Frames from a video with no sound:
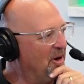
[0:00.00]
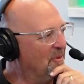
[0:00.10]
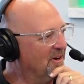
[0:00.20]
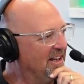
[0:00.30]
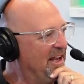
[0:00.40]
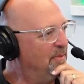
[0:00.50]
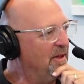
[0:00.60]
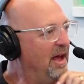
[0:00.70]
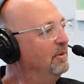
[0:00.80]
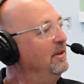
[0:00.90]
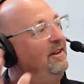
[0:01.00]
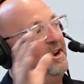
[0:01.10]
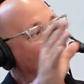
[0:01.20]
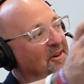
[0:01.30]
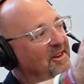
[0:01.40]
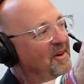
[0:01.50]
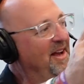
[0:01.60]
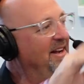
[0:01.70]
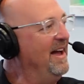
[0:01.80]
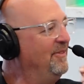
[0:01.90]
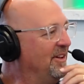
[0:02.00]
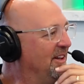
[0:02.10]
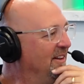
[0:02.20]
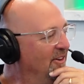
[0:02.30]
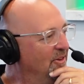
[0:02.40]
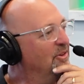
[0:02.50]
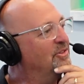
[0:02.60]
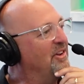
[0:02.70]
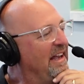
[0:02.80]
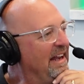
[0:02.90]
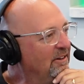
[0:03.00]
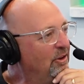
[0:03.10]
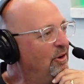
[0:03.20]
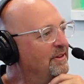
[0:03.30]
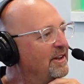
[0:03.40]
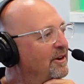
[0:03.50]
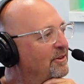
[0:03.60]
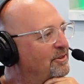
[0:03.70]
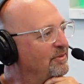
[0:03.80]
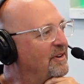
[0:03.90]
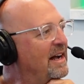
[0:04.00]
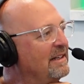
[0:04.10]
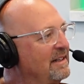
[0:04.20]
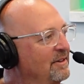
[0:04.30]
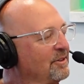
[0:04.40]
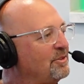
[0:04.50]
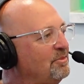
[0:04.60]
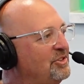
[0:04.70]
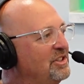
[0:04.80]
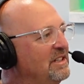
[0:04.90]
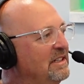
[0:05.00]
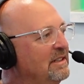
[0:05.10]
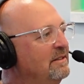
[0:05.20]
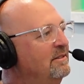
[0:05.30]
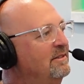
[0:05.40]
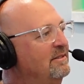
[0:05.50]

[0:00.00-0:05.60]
We're going to keep that. But, go ahead and have there's tequila over there. There's some vodka. There's some gin.